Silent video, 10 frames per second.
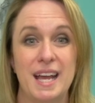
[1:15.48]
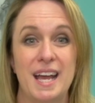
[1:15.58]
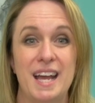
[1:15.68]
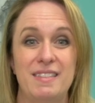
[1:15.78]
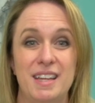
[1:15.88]

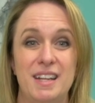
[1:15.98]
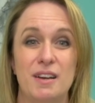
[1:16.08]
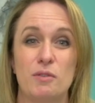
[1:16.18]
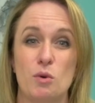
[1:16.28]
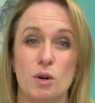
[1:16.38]
And then,
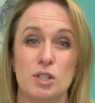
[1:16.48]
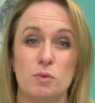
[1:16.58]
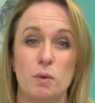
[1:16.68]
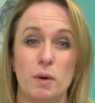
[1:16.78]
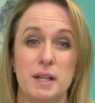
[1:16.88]
of course,
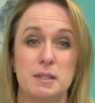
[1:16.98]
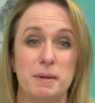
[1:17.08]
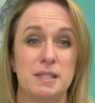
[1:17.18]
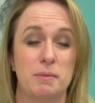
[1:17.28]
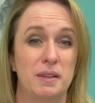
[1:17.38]
we want it to
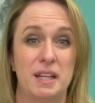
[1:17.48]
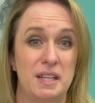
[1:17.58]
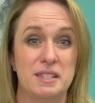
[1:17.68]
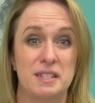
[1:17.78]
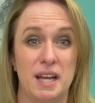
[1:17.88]
be something that
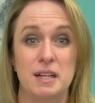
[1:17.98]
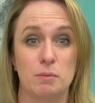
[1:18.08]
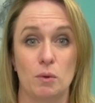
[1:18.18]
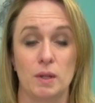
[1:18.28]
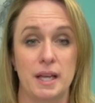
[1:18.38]
is
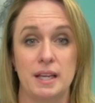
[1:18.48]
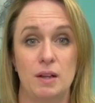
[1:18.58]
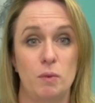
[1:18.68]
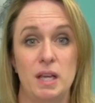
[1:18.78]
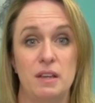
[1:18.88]
attainable. Like,
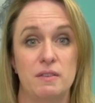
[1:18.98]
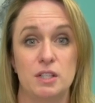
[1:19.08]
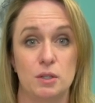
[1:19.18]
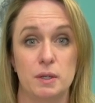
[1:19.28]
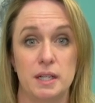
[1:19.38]
can we even
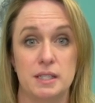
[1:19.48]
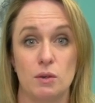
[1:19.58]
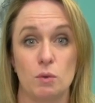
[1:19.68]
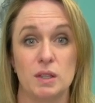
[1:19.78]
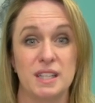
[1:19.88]
do it? Is
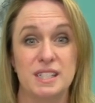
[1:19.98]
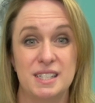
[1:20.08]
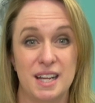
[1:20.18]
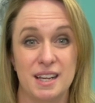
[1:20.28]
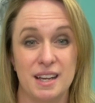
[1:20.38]
it
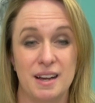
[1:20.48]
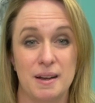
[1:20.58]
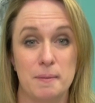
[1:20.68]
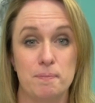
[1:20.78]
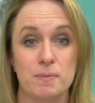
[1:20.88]
realistic?
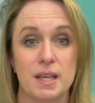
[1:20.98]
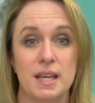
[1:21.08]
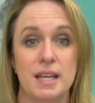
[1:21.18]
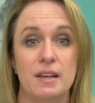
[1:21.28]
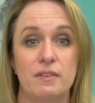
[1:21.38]
Um,
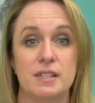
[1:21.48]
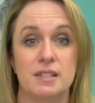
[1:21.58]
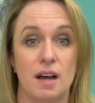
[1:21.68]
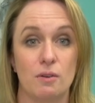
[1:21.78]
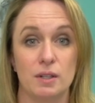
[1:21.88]
if it's
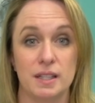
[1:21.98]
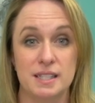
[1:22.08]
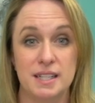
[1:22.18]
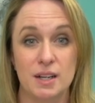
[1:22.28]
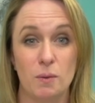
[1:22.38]
not
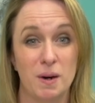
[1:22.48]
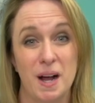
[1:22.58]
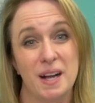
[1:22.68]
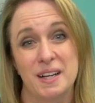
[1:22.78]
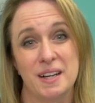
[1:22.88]
realistic, we're
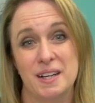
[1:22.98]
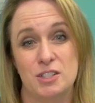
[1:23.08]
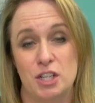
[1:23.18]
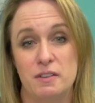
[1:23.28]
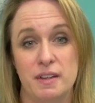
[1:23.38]
not going to
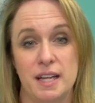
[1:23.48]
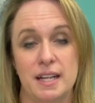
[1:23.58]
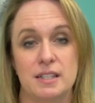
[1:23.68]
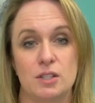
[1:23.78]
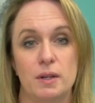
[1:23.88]
achieve it.
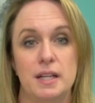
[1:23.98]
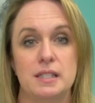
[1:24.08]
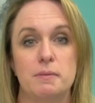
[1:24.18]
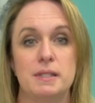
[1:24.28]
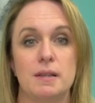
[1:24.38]
And so it needs
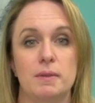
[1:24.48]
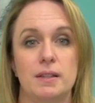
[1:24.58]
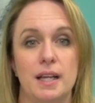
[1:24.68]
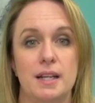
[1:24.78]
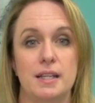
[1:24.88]
to be something
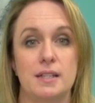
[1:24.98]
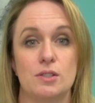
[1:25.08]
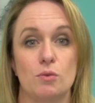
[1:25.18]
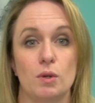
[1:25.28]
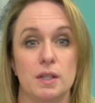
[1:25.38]
that
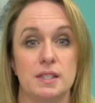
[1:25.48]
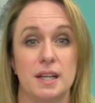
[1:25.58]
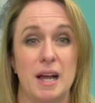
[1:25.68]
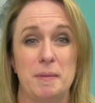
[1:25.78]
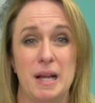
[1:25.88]
is realistic.
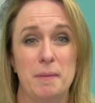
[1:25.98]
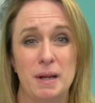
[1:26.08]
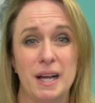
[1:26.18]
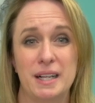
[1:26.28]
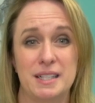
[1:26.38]
I mean, I'm
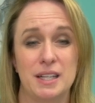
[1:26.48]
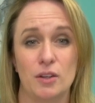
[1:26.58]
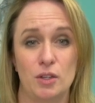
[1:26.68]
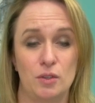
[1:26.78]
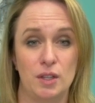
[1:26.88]
not going to tell
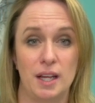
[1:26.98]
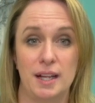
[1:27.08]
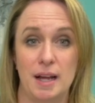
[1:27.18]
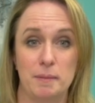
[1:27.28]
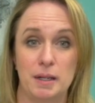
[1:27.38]
you
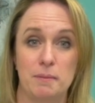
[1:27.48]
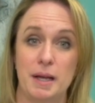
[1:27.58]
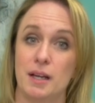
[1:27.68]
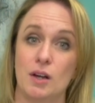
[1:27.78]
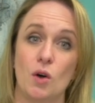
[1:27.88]
that I'm going to
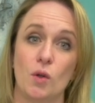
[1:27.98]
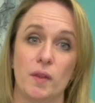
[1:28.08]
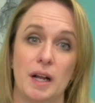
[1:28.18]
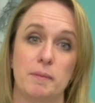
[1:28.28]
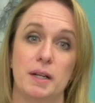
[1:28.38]
make a goal
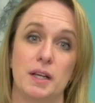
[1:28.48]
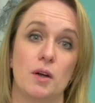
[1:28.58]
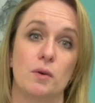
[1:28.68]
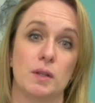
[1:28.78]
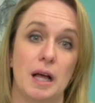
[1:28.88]
that I'm going to
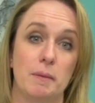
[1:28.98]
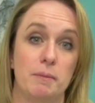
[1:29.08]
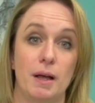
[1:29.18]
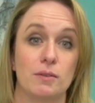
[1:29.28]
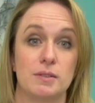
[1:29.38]
go climb a
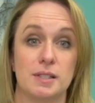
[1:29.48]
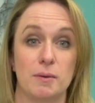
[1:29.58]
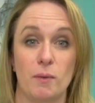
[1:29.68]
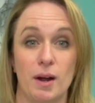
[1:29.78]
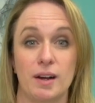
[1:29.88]
mountain
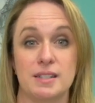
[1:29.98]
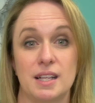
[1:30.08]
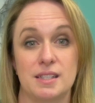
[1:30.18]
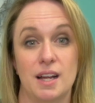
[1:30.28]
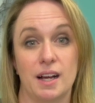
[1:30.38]
somewhere because
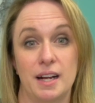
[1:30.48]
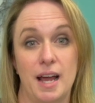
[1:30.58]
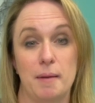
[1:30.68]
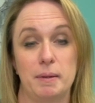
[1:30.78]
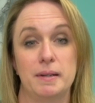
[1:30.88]
that's not going to
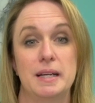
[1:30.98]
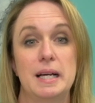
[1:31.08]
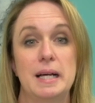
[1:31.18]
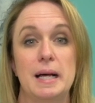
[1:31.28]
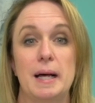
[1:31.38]
happen.
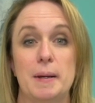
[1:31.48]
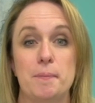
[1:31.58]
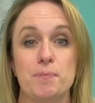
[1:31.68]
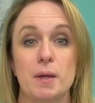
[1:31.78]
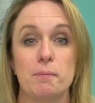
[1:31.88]

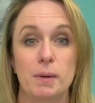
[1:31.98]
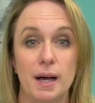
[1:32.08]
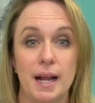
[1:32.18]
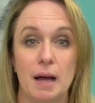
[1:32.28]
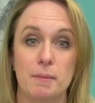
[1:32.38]
Um,
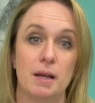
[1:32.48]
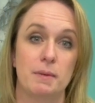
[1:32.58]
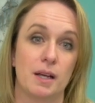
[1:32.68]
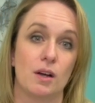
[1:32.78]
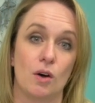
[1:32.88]
but I might
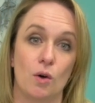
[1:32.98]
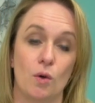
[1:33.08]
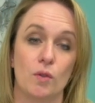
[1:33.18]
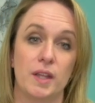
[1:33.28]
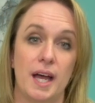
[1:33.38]
make a
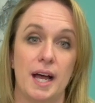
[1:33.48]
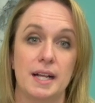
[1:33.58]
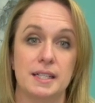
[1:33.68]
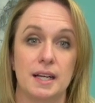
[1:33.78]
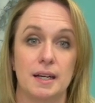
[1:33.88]
goal
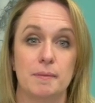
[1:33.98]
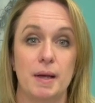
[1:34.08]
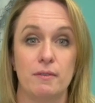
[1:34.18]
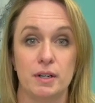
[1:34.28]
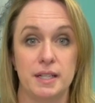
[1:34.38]
that um,
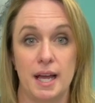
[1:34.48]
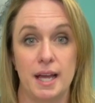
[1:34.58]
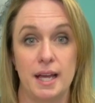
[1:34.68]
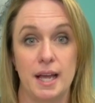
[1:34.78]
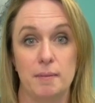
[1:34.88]
every
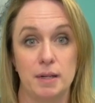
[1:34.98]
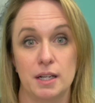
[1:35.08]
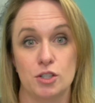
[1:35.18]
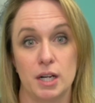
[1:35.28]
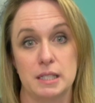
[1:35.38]
day I'm going
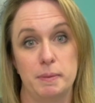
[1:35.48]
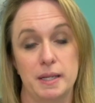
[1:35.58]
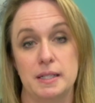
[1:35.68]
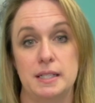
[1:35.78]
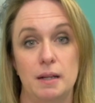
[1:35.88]
to try to
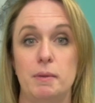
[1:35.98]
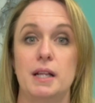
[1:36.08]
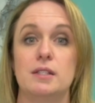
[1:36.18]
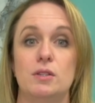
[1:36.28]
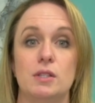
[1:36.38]
spend 10
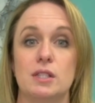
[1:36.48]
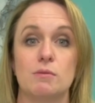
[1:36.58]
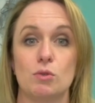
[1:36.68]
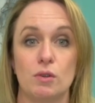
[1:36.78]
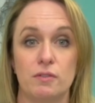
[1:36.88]
minutes doing some
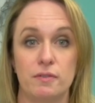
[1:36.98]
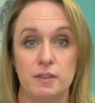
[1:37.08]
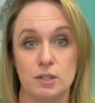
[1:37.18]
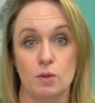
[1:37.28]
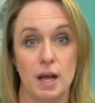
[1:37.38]
sort of
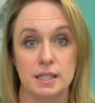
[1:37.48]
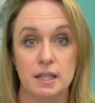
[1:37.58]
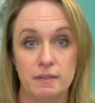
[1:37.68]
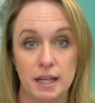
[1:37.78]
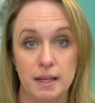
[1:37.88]
physical
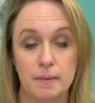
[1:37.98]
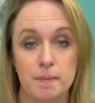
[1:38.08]
activity.